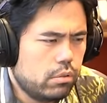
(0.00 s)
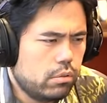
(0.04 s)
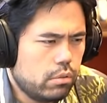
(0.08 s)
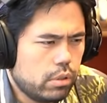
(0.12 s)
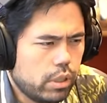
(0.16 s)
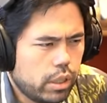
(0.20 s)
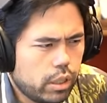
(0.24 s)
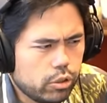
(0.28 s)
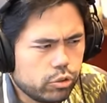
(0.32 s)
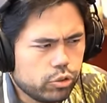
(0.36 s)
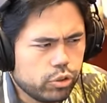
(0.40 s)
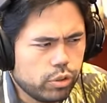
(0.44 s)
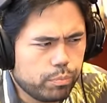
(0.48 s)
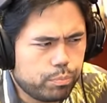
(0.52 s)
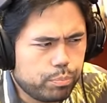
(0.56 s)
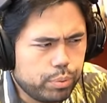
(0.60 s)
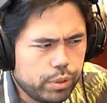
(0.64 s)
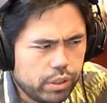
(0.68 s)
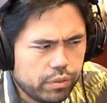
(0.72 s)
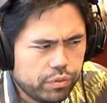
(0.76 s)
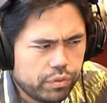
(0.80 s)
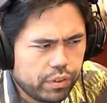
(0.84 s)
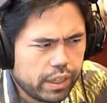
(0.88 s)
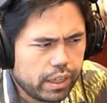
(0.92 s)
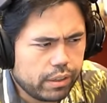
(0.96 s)
I also have
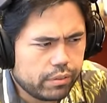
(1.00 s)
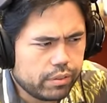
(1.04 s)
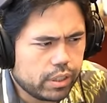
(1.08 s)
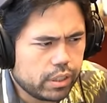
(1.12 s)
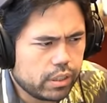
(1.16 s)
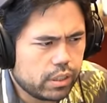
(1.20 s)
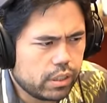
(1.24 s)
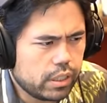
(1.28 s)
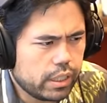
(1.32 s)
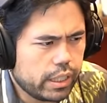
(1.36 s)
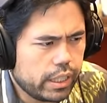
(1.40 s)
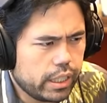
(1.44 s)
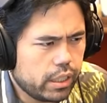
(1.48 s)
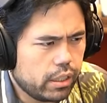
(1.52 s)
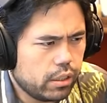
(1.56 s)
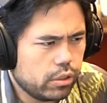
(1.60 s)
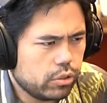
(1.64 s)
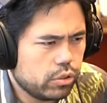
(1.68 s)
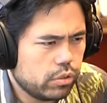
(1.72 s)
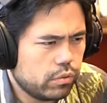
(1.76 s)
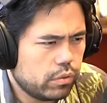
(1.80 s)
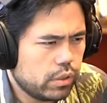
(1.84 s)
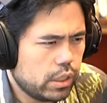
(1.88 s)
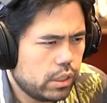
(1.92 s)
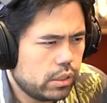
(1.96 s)
b5 to hit the knight I also
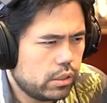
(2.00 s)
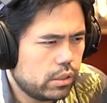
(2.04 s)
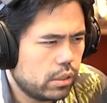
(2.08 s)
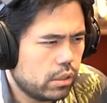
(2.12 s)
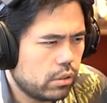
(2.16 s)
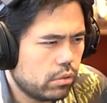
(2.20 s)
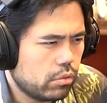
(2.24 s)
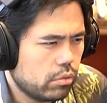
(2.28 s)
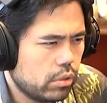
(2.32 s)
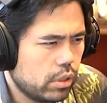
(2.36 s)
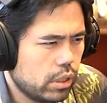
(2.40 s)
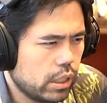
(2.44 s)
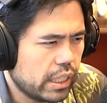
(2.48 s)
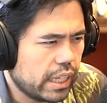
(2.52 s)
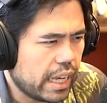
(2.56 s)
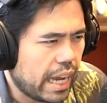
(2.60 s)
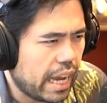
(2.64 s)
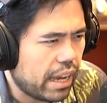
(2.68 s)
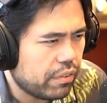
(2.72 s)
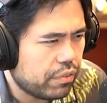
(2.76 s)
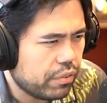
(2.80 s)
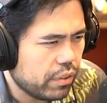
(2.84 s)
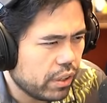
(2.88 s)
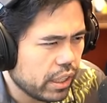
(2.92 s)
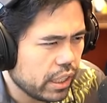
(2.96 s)
have knight c3 like I
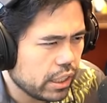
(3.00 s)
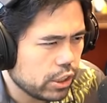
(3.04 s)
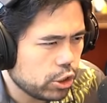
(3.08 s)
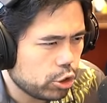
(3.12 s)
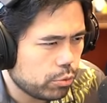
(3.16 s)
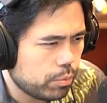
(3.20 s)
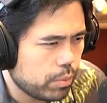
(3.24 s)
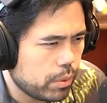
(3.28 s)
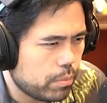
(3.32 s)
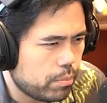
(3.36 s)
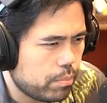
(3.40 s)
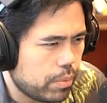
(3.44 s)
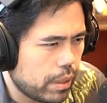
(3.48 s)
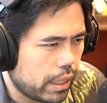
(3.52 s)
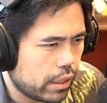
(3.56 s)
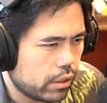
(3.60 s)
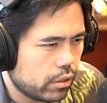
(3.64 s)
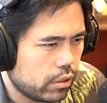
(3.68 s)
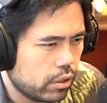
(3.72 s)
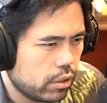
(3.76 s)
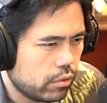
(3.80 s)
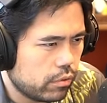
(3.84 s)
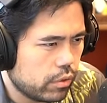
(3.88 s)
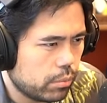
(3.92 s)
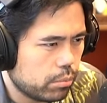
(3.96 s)
feel like I should be better
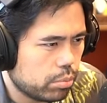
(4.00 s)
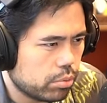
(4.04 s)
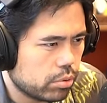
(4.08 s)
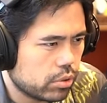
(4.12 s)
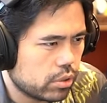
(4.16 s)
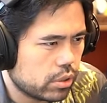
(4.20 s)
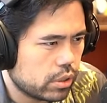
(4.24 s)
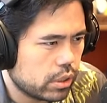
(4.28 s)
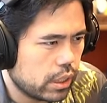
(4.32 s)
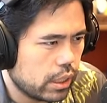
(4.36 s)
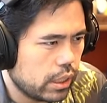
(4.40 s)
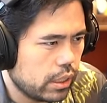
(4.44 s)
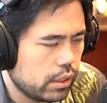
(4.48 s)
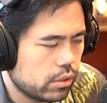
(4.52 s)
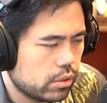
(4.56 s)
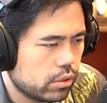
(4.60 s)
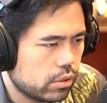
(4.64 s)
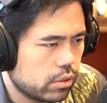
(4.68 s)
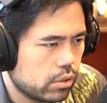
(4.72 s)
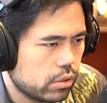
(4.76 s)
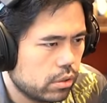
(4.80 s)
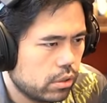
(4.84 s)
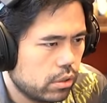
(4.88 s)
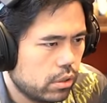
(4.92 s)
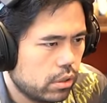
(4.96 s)
here if I'm precise
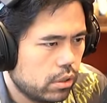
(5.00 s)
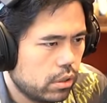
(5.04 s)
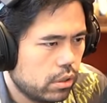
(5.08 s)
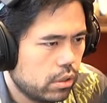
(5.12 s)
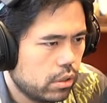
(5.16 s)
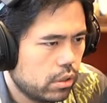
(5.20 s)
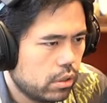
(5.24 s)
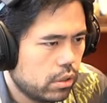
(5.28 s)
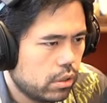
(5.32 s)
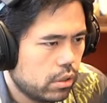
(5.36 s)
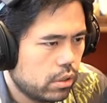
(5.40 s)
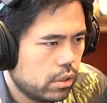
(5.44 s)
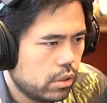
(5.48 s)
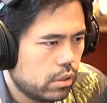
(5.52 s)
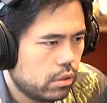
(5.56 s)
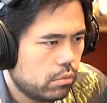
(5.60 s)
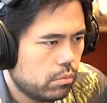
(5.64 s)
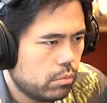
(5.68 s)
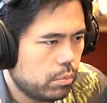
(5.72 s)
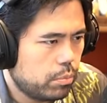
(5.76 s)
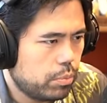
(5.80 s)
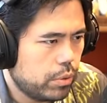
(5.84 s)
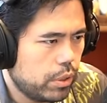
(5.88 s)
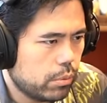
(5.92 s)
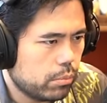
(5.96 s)

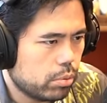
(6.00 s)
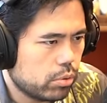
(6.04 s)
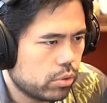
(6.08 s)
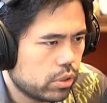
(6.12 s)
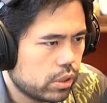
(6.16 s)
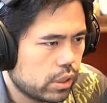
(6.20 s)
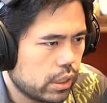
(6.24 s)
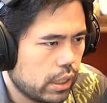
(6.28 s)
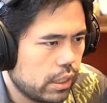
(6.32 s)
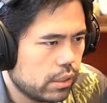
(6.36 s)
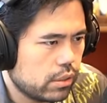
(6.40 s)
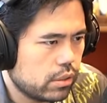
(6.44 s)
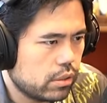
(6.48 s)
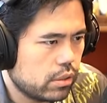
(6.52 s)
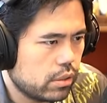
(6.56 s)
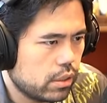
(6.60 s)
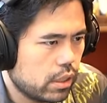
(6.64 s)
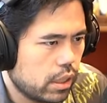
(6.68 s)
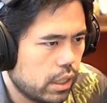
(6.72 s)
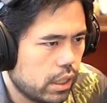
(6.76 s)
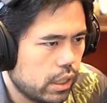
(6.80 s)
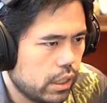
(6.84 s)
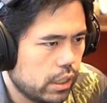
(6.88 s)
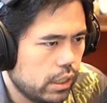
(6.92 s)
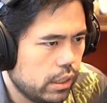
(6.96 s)
being precise is
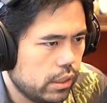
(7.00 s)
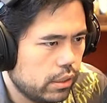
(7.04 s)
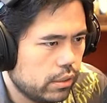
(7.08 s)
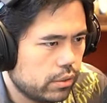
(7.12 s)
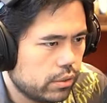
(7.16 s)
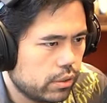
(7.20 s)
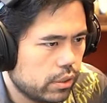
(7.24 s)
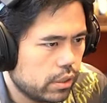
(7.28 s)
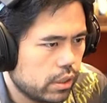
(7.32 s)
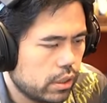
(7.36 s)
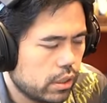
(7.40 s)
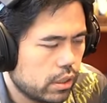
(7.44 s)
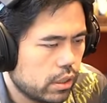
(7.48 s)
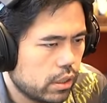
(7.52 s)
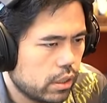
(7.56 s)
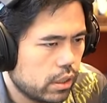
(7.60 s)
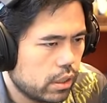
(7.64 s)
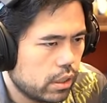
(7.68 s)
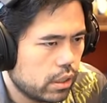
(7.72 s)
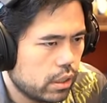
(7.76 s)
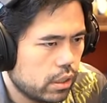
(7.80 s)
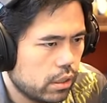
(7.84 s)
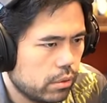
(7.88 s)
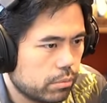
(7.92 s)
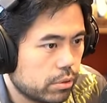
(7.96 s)
not easy
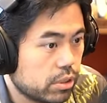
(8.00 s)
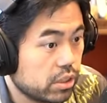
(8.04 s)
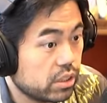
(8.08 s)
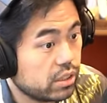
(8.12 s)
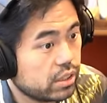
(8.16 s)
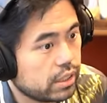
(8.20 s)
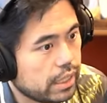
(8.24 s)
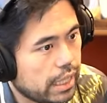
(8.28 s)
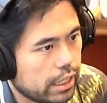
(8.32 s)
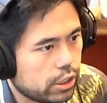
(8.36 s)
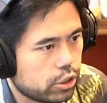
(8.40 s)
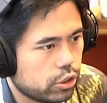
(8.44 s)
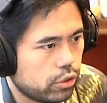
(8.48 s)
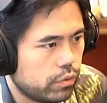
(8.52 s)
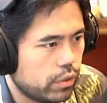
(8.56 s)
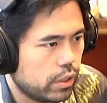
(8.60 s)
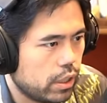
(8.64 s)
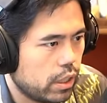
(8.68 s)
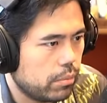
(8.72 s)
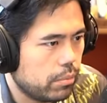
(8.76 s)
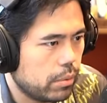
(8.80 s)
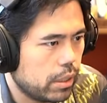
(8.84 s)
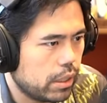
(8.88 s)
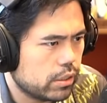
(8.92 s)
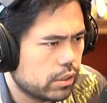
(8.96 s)
um because this is actually a very
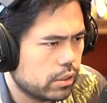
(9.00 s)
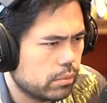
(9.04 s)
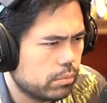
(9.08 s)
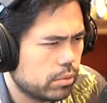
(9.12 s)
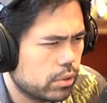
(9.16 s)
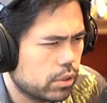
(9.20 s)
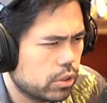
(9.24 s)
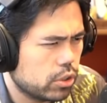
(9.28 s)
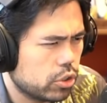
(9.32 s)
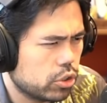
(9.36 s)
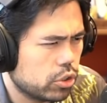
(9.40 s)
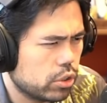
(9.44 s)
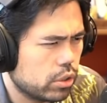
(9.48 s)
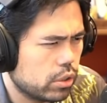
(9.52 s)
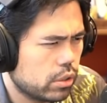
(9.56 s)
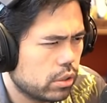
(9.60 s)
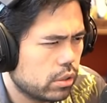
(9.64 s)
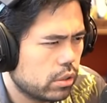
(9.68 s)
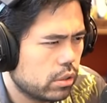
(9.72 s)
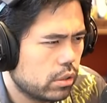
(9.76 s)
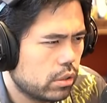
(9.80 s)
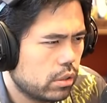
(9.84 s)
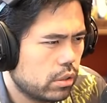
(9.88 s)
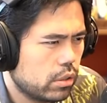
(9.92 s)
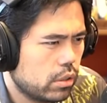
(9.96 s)
messy position
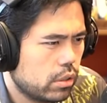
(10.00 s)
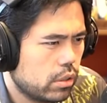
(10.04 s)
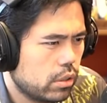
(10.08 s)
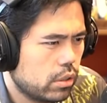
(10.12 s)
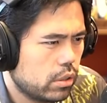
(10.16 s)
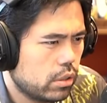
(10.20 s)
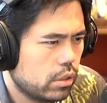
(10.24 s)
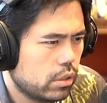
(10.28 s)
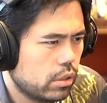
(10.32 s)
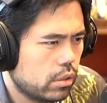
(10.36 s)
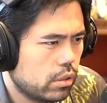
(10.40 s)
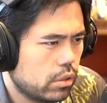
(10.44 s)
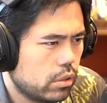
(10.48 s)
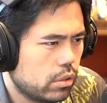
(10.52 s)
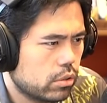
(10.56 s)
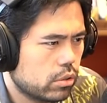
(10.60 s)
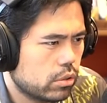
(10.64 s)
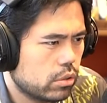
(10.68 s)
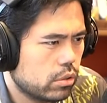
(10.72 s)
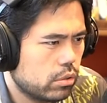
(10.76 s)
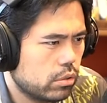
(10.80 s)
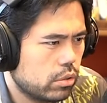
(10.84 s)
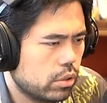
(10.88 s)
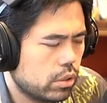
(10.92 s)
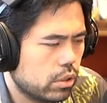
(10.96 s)
let's
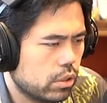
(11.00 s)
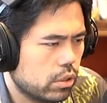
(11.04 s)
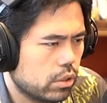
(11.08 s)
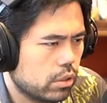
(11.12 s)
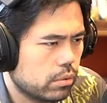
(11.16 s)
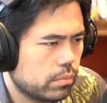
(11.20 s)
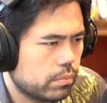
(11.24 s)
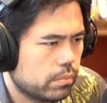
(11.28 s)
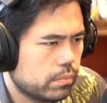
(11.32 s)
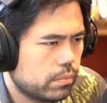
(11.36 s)
go here